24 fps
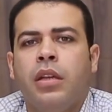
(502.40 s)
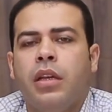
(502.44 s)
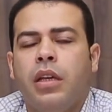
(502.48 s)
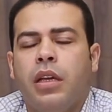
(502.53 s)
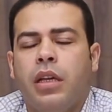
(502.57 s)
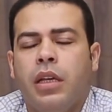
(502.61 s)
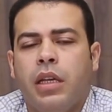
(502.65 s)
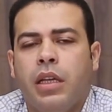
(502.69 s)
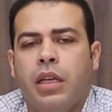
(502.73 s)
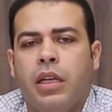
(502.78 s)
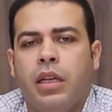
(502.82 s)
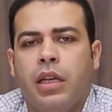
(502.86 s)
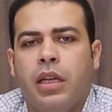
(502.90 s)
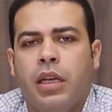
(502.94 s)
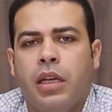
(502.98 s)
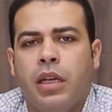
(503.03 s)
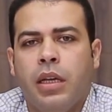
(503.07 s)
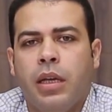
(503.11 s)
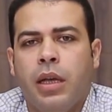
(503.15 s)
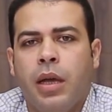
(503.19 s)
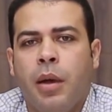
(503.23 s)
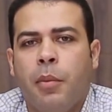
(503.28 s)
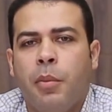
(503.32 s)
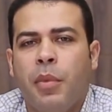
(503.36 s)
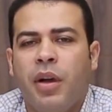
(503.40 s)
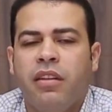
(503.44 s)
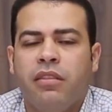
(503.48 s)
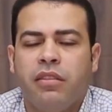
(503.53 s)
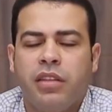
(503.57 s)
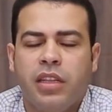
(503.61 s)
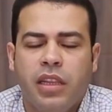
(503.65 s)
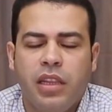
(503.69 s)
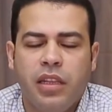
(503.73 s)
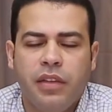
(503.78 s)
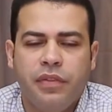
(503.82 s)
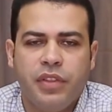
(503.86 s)
a marked
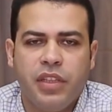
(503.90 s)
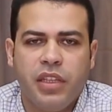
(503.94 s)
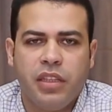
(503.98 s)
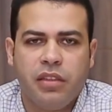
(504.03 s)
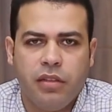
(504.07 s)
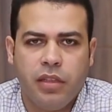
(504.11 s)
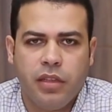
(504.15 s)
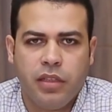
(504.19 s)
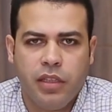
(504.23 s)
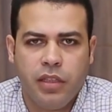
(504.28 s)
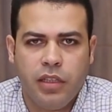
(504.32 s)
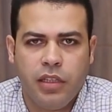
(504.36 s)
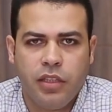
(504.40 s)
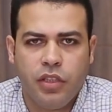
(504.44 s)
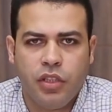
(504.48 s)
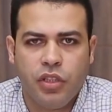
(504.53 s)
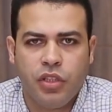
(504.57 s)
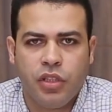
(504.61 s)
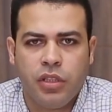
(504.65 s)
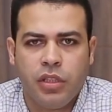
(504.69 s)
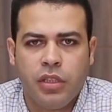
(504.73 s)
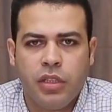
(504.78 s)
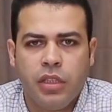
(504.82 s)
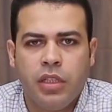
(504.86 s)
left atrial dilatation.